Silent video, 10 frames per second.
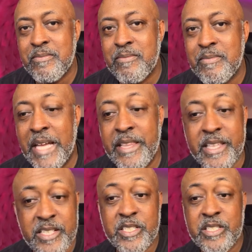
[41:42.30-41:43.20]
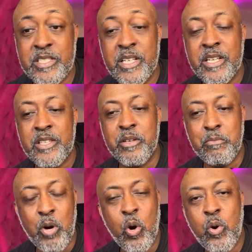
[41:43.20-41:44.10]
And this is the
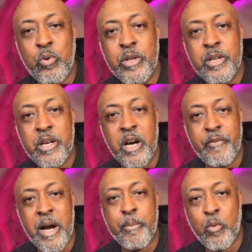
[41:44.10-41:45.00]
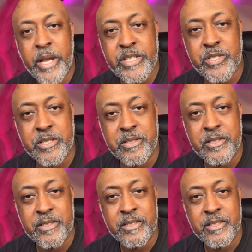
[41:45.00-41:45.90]
mode of operation,
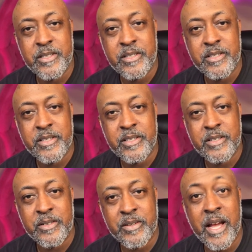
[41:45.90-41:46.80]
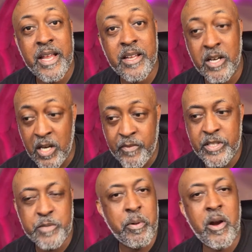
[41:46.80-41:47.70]
right, of this
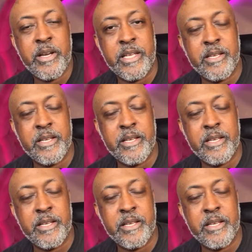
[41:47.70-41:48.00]
party.